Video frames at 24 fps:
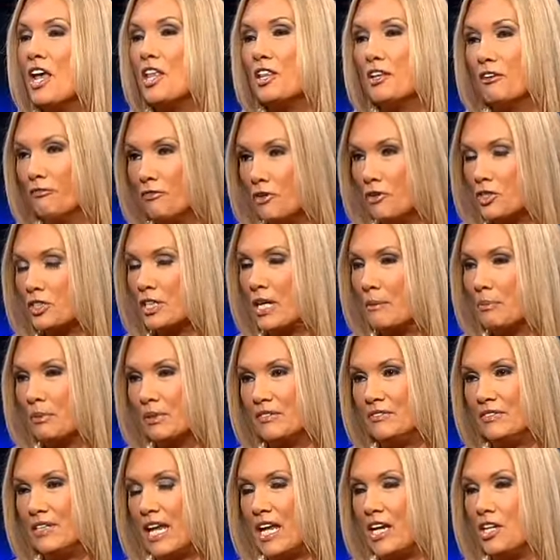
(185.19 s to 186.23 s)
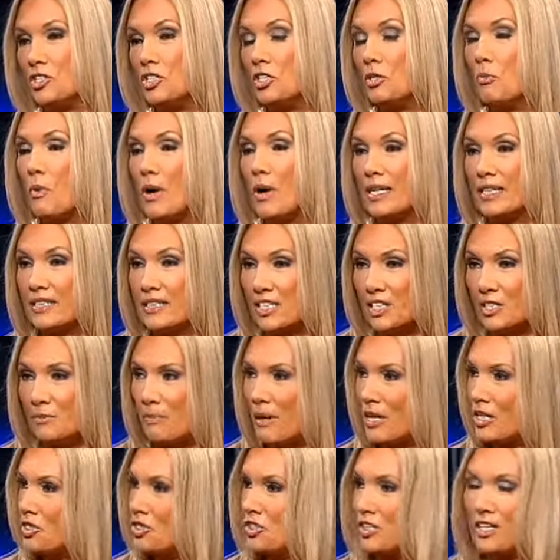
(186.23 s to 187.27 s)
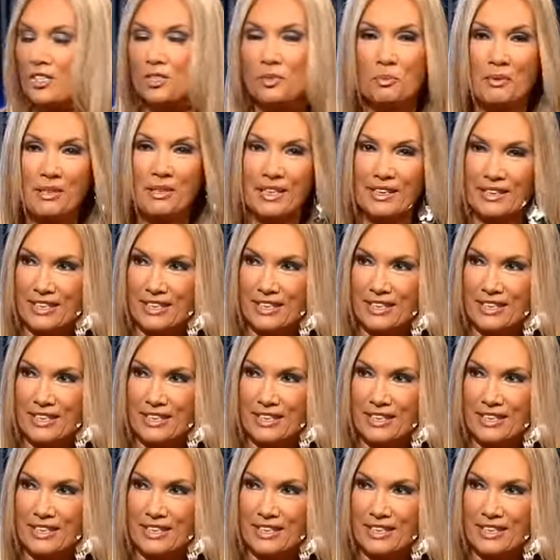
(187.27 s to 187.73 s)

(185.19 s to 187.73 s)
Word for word: The first couple of days she wanted to spend just with the